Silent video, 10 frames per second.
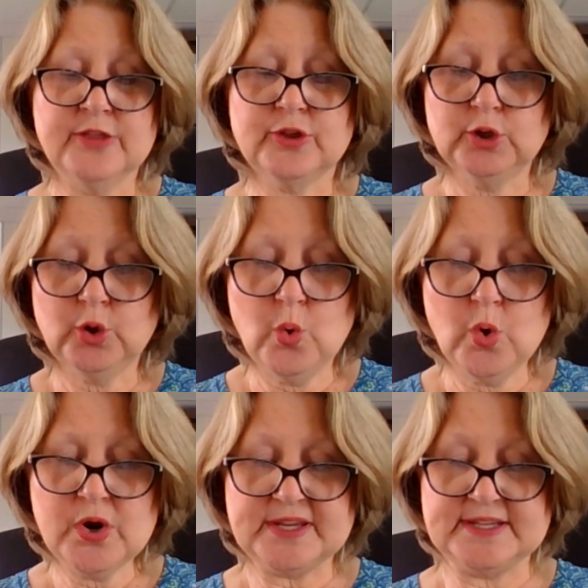The
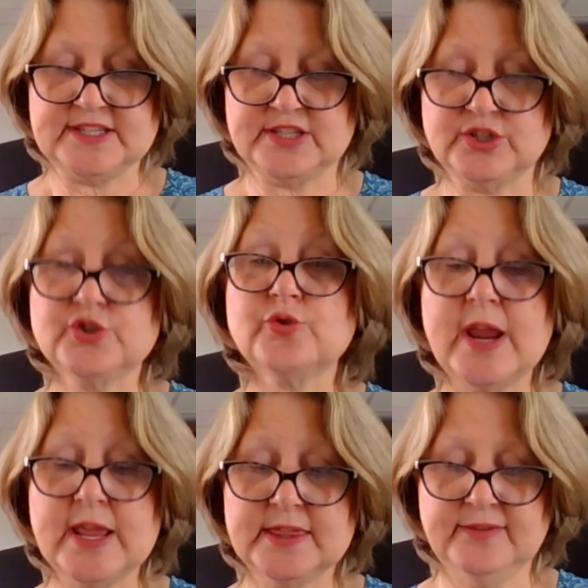Lord is the
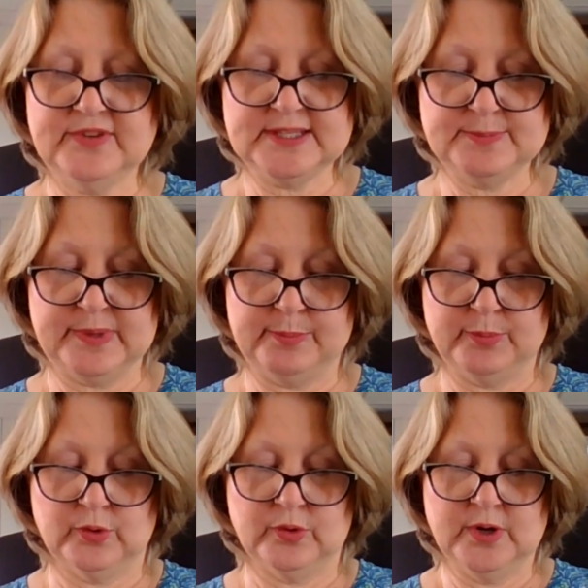strength of his
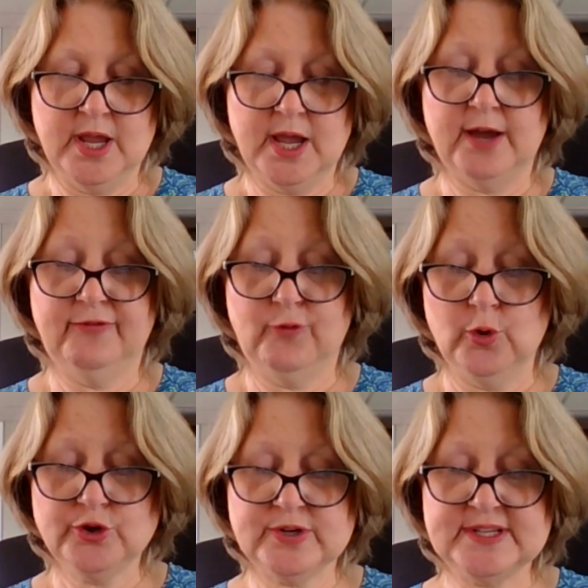people, a
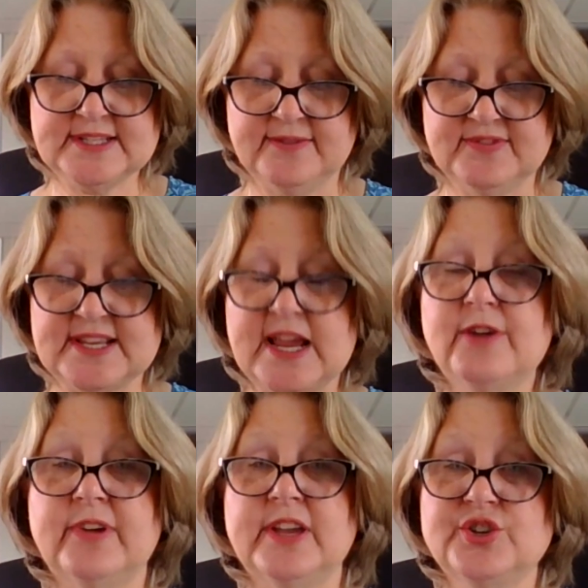fortress of
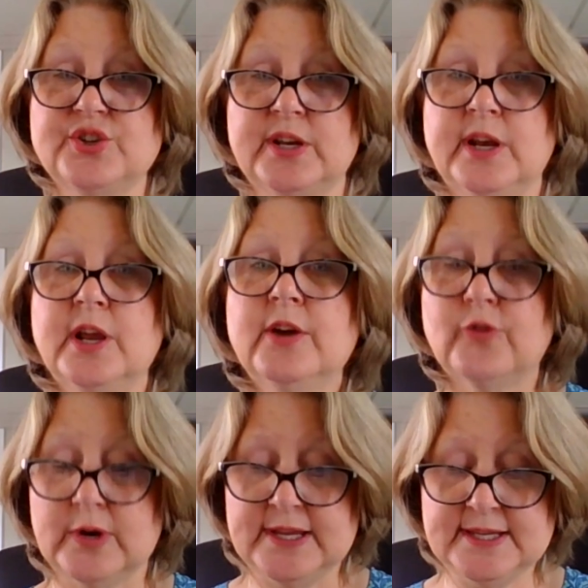salvation
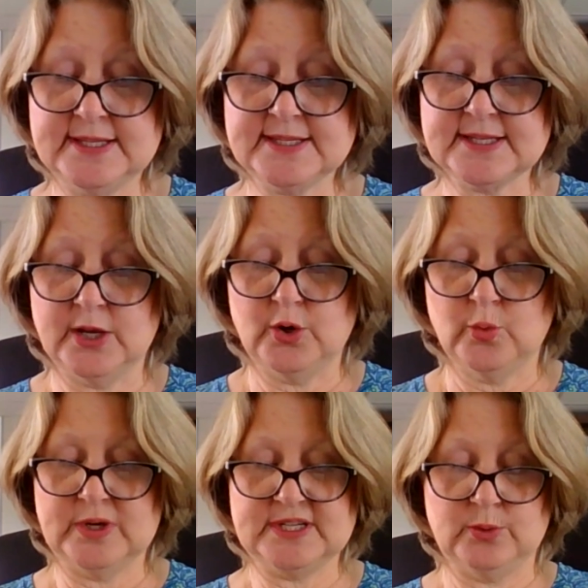for his
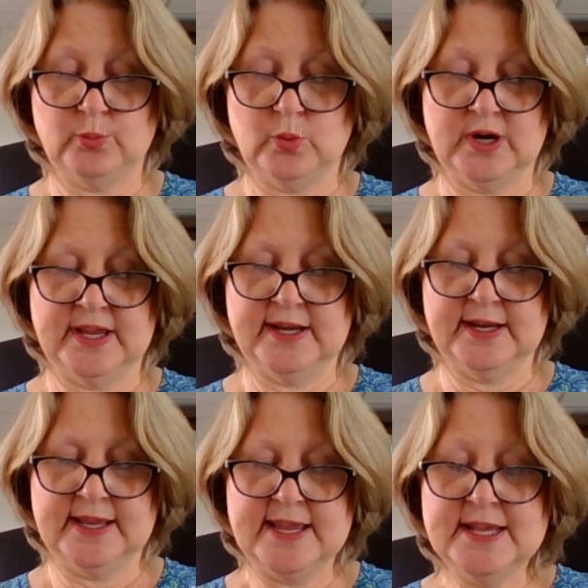anointed one.
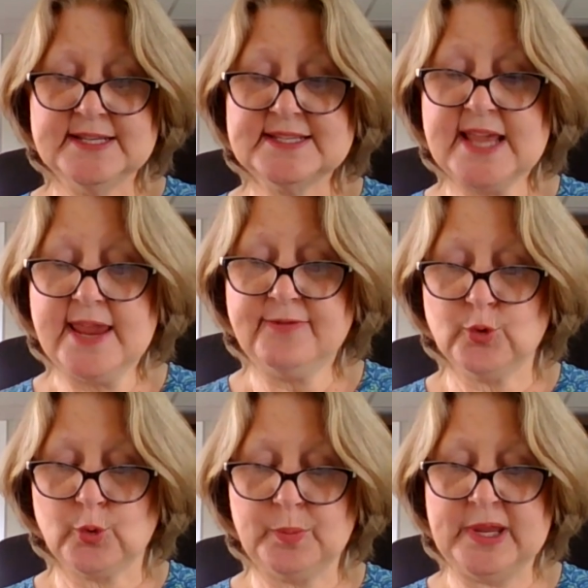Save
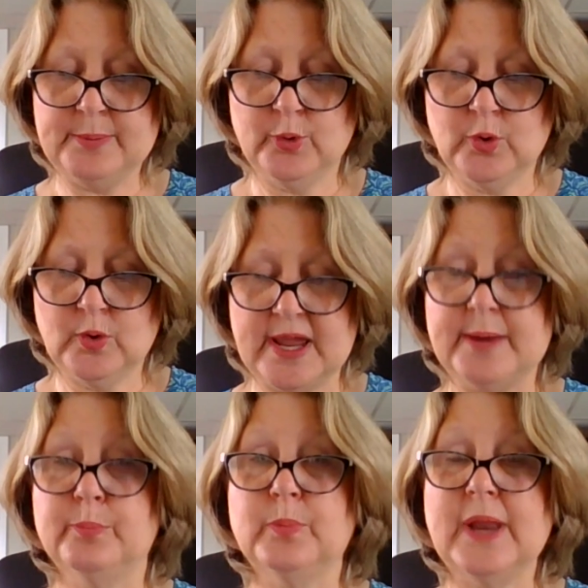your people
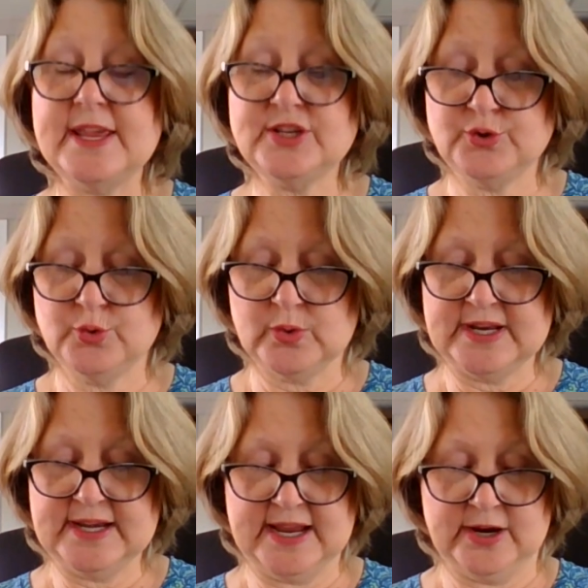and bless your
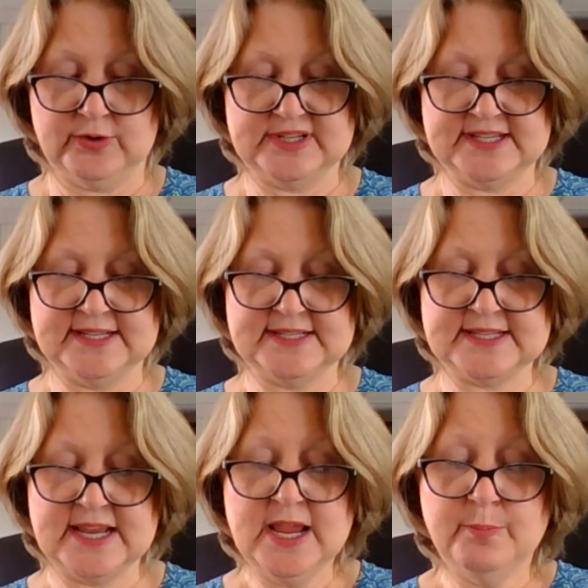
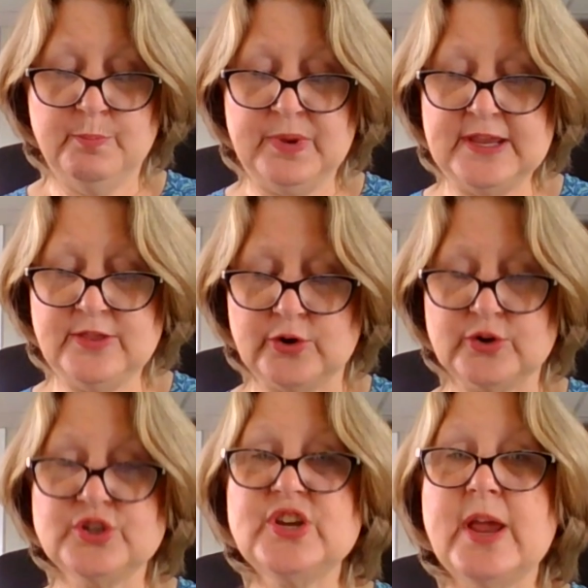inheritance. Be their
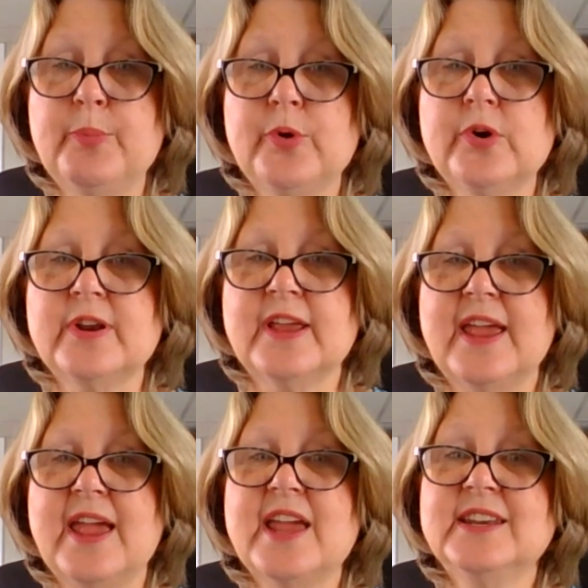shepherd
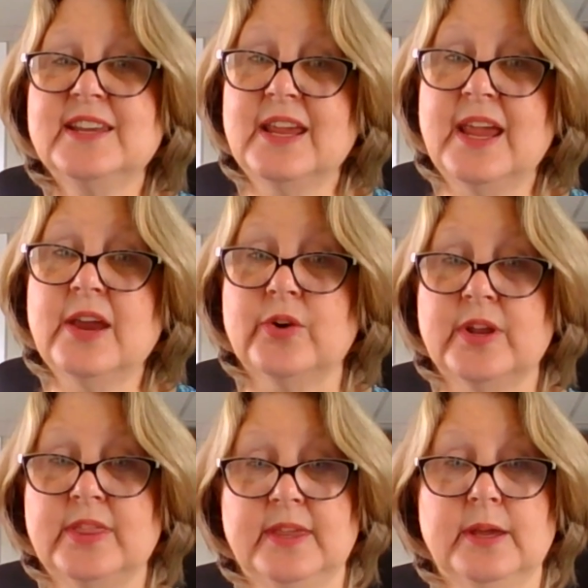and
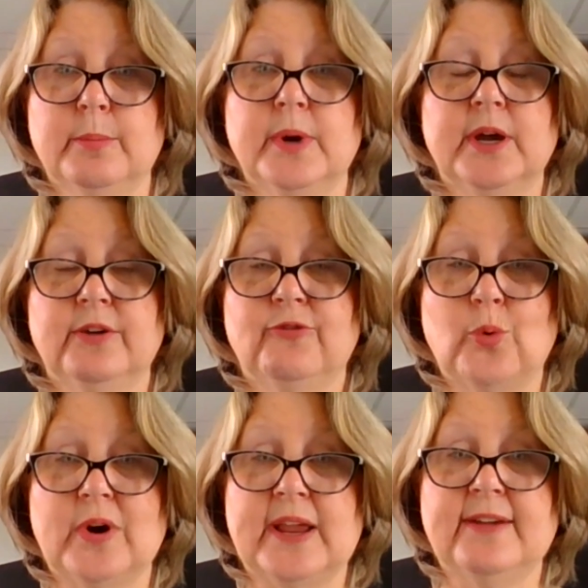carry them
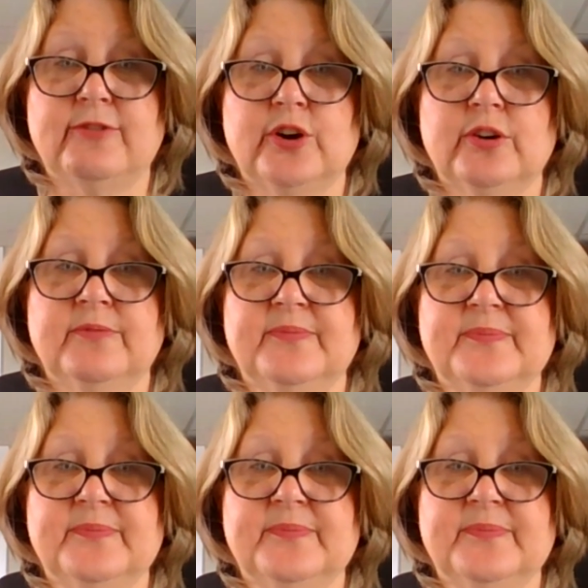forever.